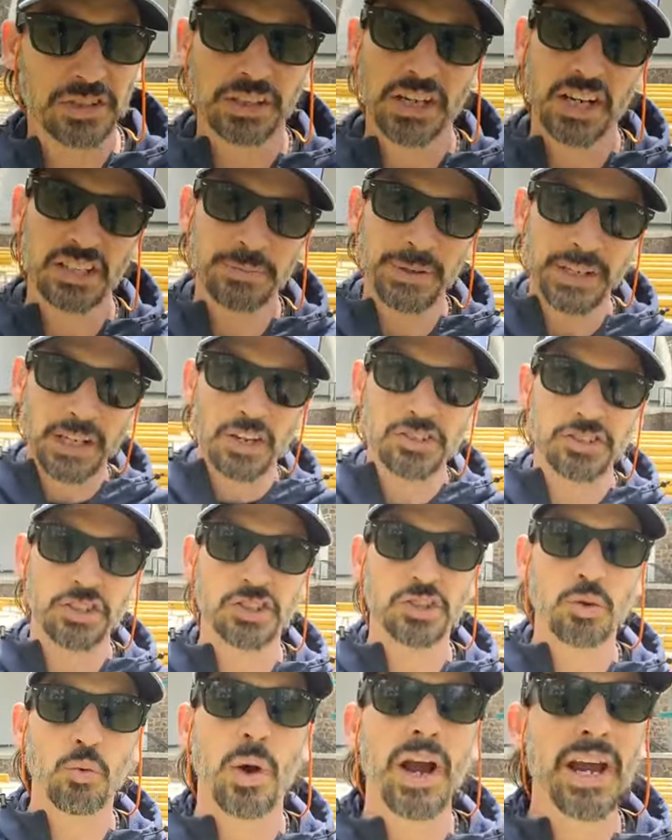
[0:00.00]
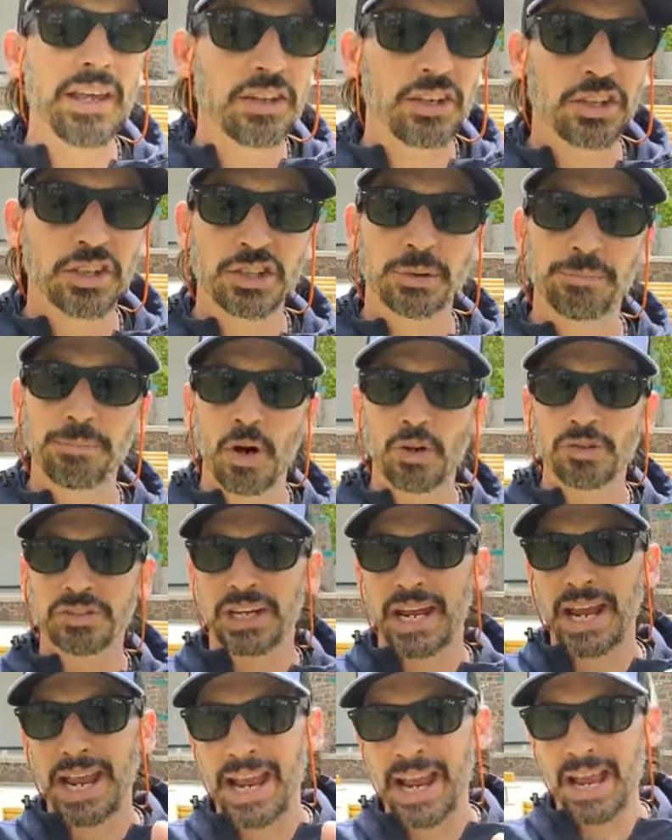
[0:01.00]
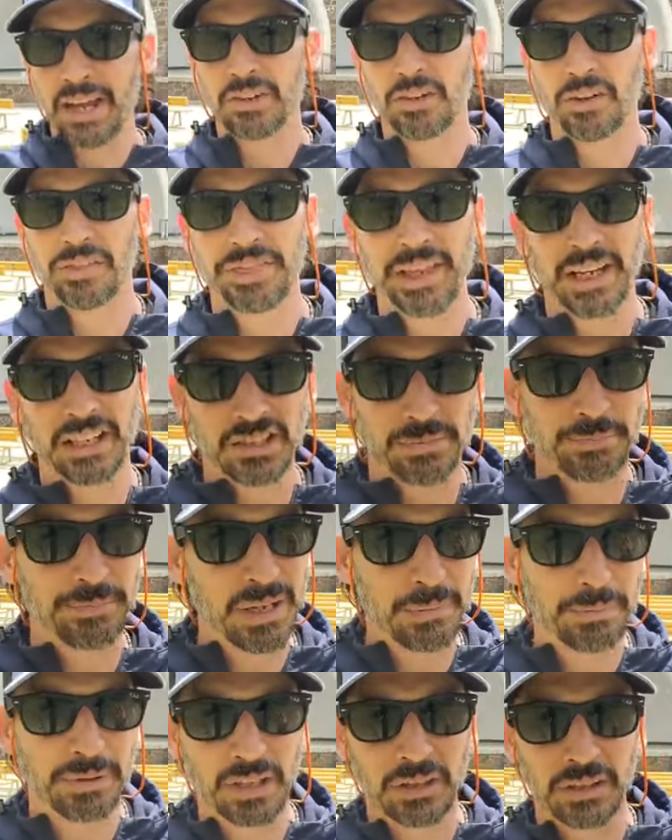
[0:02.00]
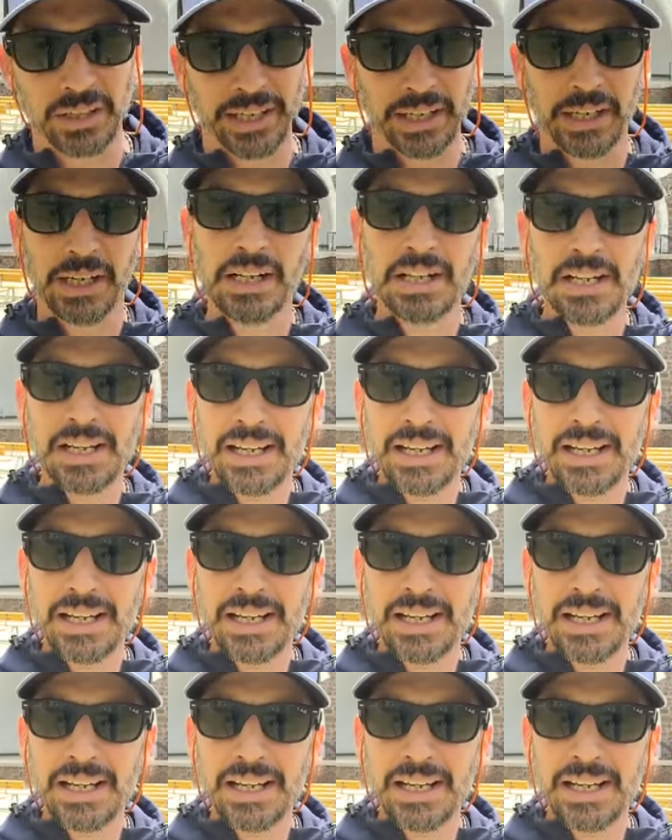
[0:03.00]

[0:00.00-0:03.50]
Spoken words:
and cuss, because there's a way that you're supposed to handle things biblically.